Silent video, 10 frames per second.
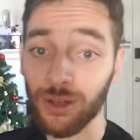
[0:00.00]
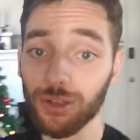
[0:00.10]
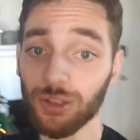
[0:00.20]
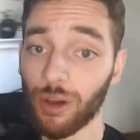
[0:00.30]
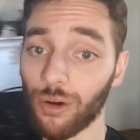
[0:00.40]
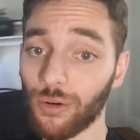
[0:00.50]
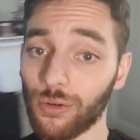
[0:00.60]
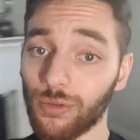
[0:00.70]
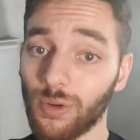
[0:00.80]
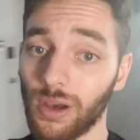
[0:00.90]

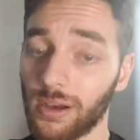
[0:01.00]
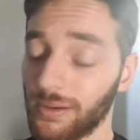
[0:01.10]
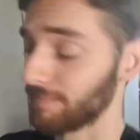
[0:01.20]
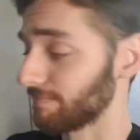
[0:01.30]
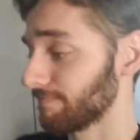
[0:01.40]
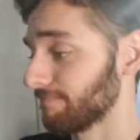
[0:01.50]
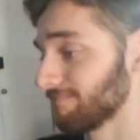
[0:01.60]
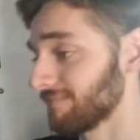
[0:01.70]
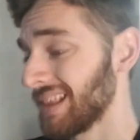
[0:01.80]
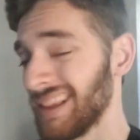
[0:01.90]
So
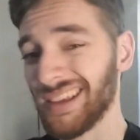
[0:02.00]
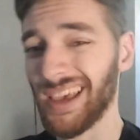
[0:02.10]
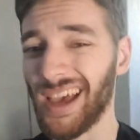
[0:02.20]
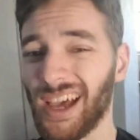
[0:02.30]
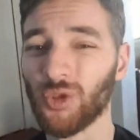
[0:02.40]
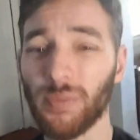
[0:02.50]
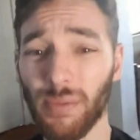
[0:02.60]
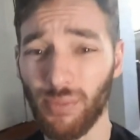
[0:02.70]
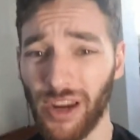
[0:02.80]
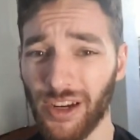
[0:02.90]
yeah, I tripped
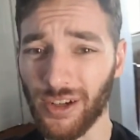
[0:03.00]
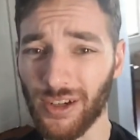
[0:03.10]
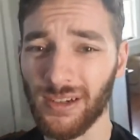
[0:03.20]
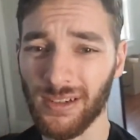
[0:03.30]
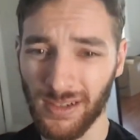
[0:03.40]
the breaker